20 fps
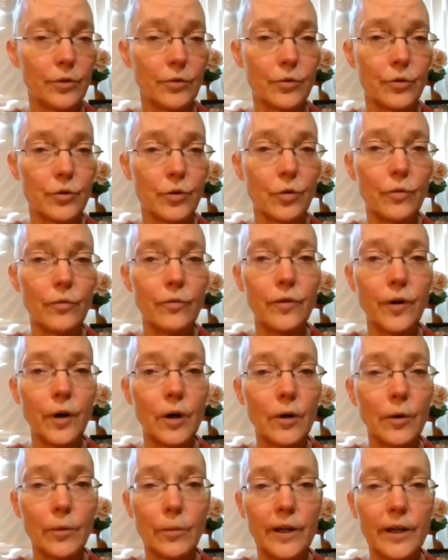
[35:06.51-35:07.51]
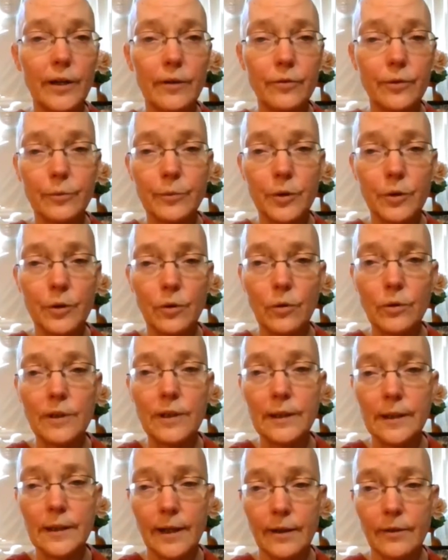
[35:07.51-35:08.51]
You're so far away from the
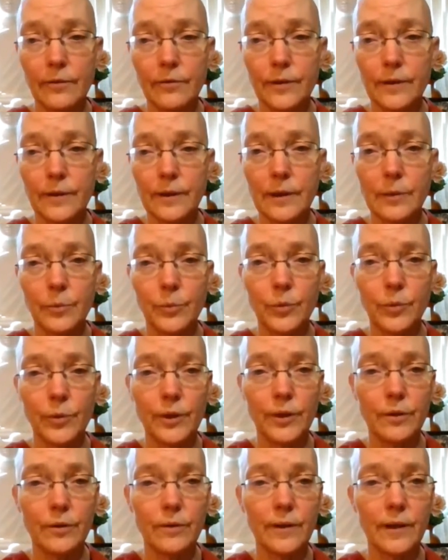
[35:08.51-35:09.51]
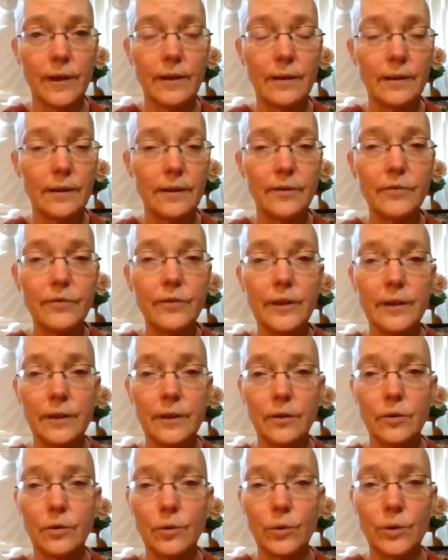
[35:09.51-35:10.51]
holy life at that point. You're not living
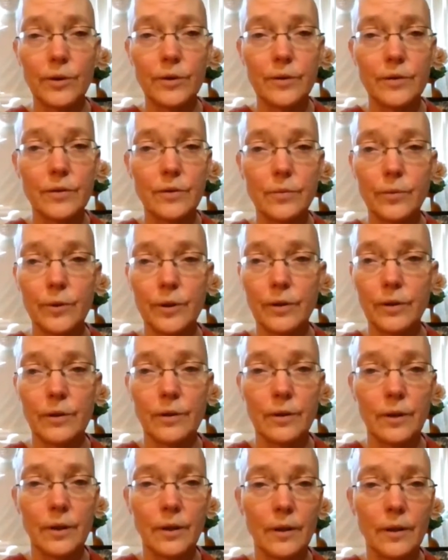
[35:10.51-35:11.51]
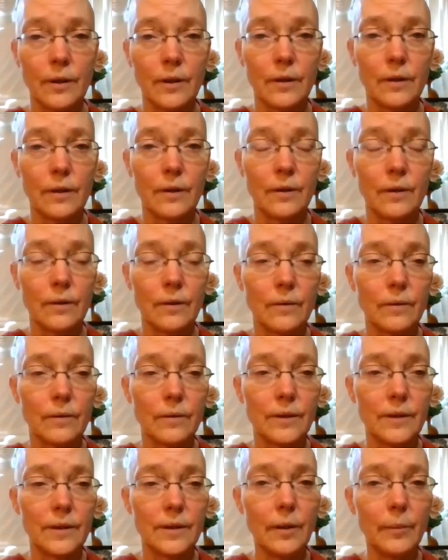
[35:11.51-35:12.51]
in accordance with
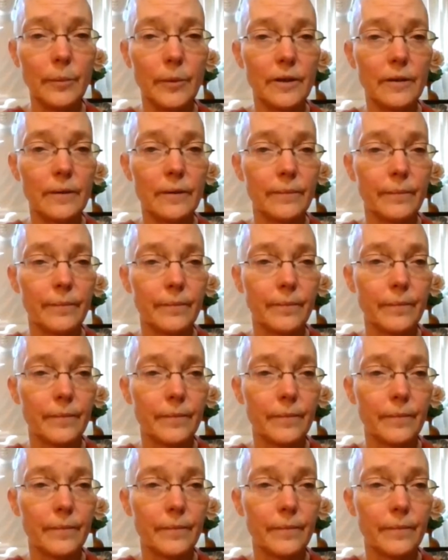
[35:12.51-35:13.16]
the Dhamma.